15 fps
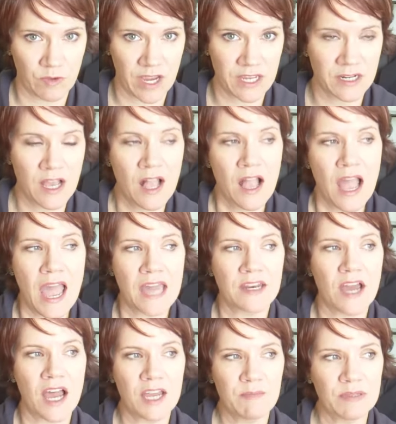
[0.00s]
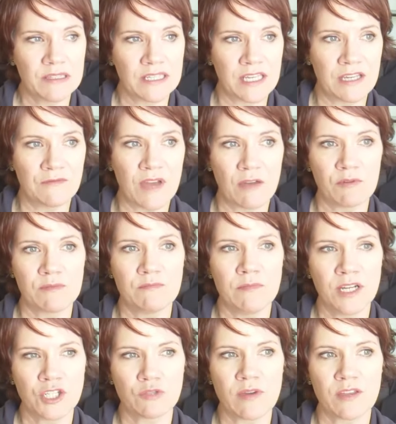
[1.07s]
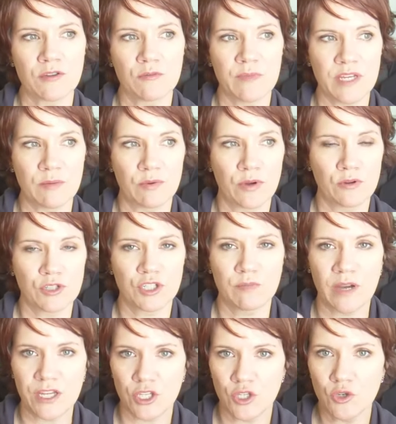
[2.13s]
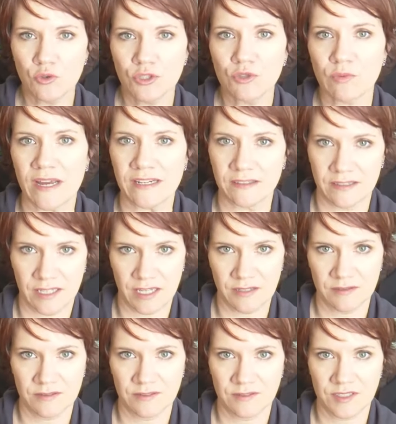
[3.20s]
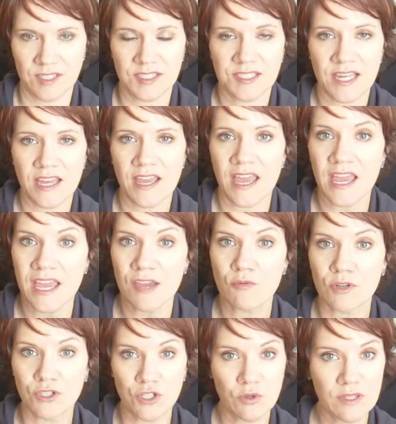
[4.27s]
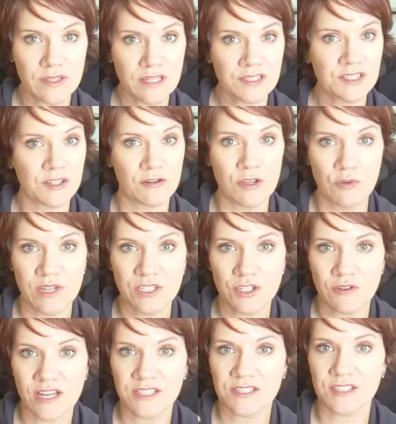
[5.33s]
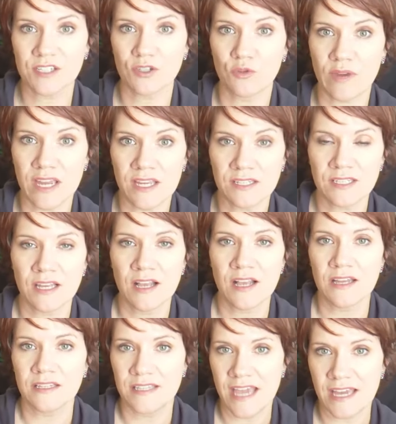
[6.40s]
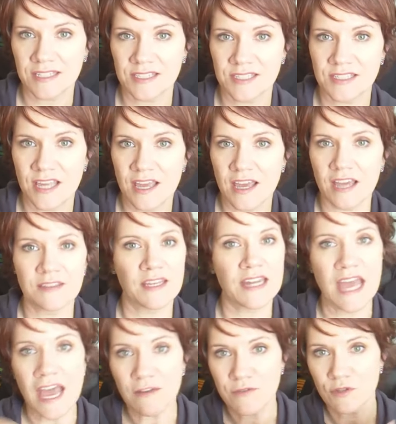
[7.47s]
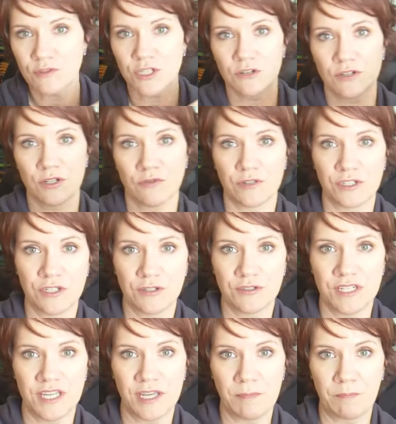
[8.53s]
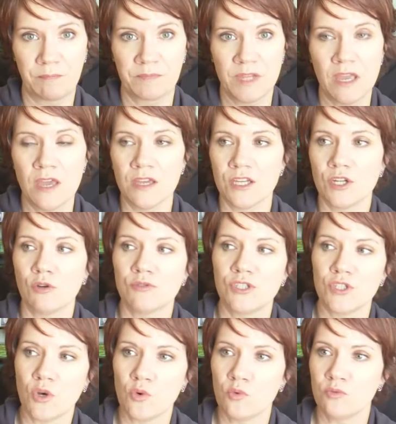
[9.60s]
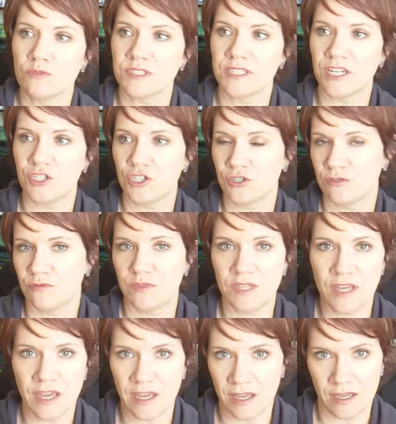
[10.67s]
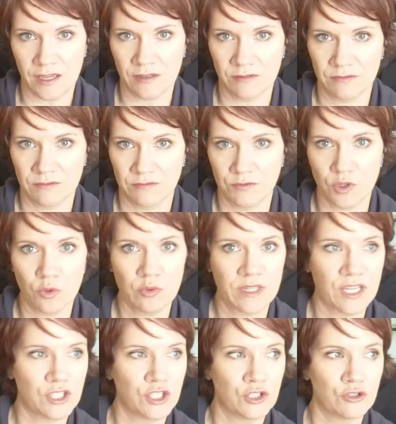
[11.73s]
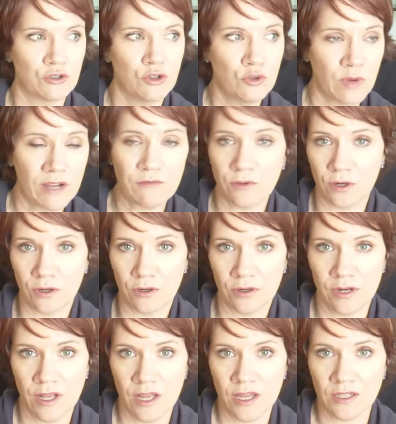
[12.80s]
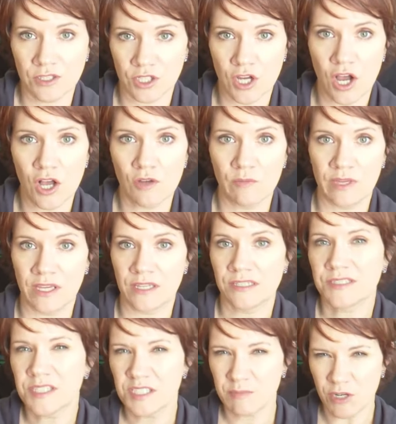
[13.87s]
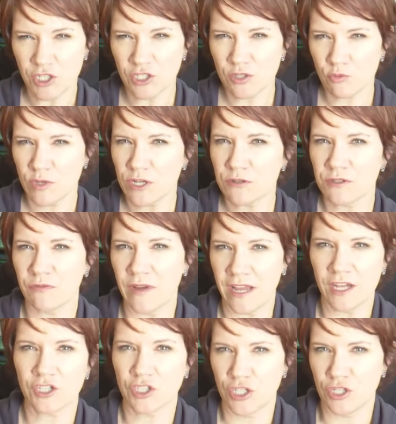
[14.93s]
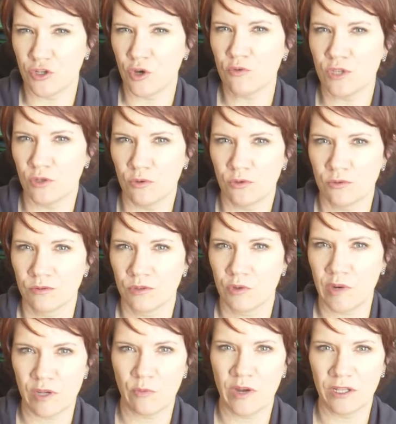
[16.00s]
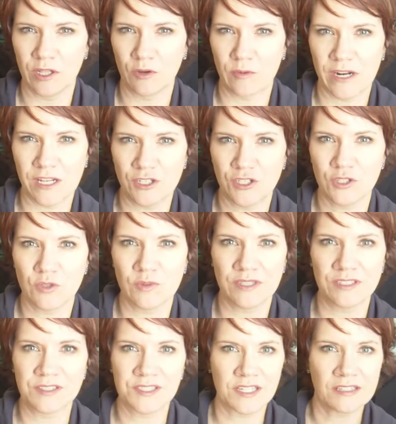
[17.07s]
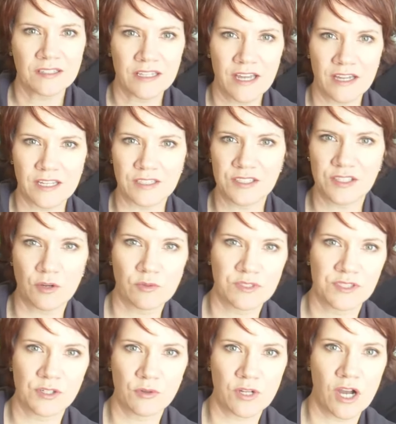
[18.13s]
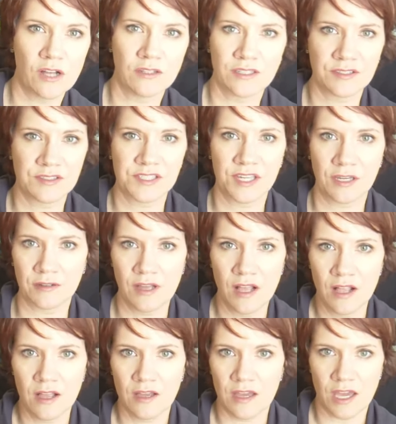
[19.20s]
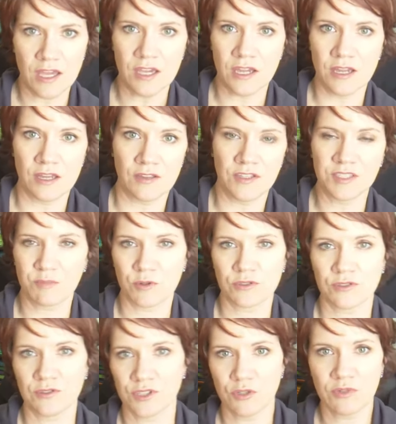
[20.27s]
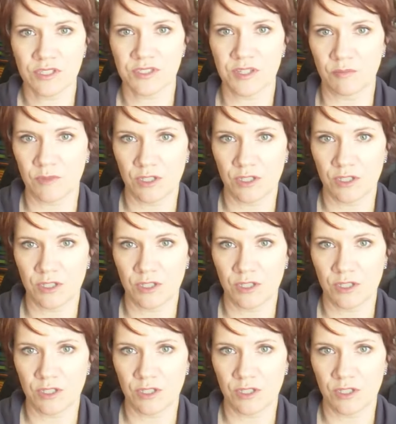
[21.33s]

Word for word: right and i believe i would much rather be approached by you directly to say hey we're doing this are you interested great yes and then have you turn it over to your team you know don't get your va don't get your whoever to call me it's especially weird if i actually know you quite well already too. And then suddenly I get so and so calling saying, hey, this person's doing